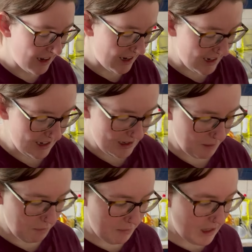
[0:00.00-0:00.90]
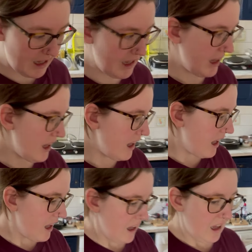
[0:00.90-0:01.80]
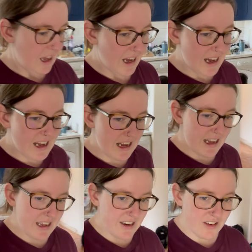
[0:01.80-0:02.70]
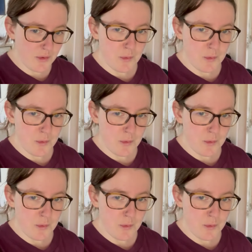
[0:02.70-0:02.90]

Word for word: Um, and